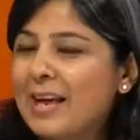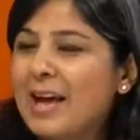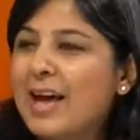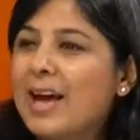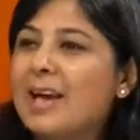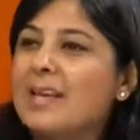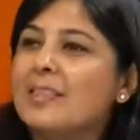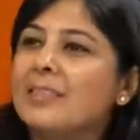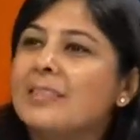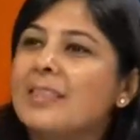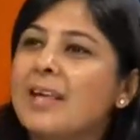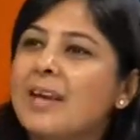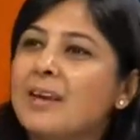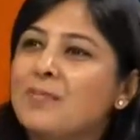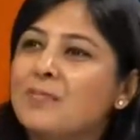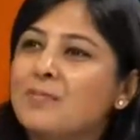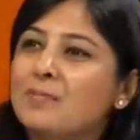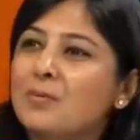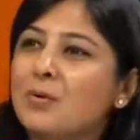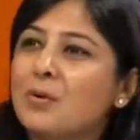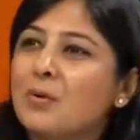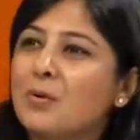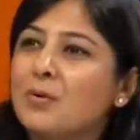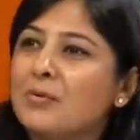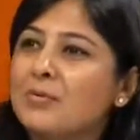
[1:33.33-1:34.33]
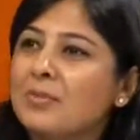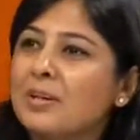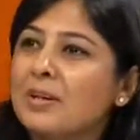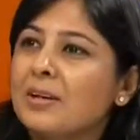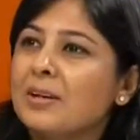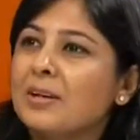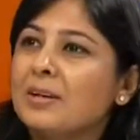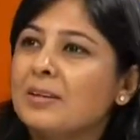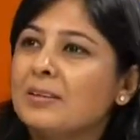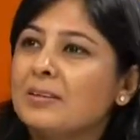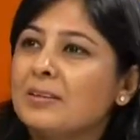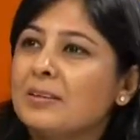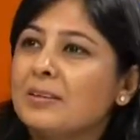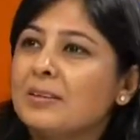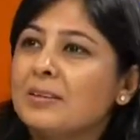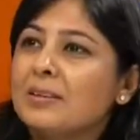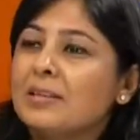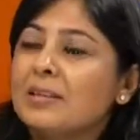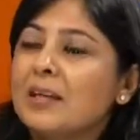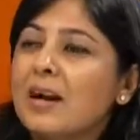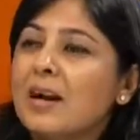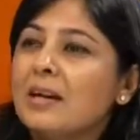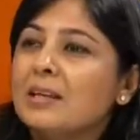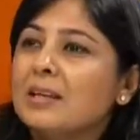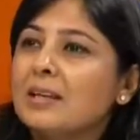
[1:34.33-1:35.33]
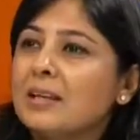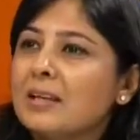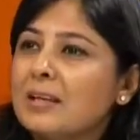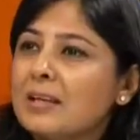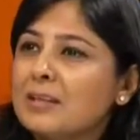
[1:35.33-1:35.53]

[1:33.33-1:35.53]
And therefore, the young